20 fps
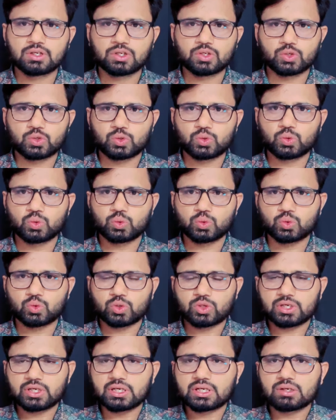You
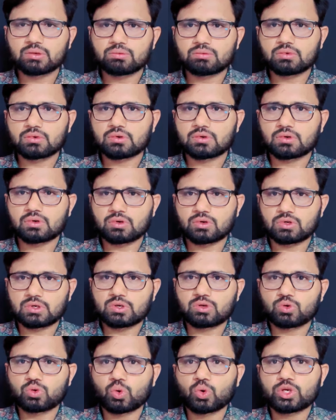
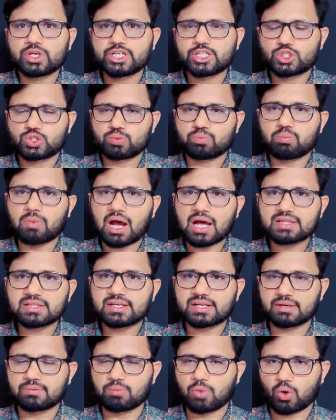no need to bother
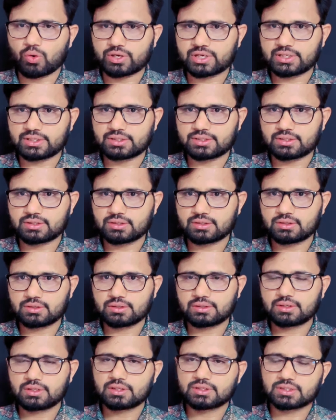about it.
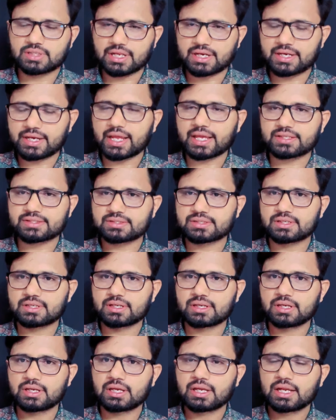The next,
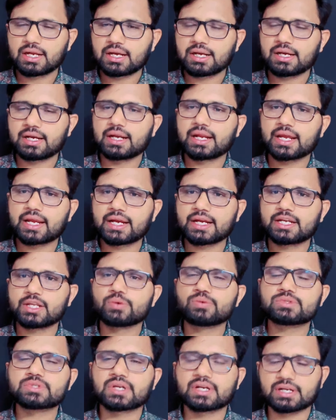negative
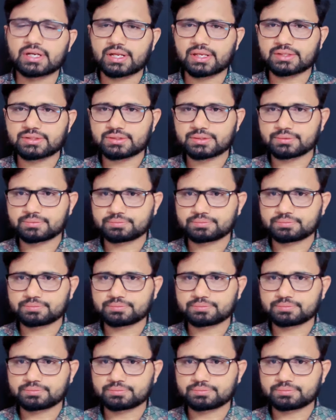sentence.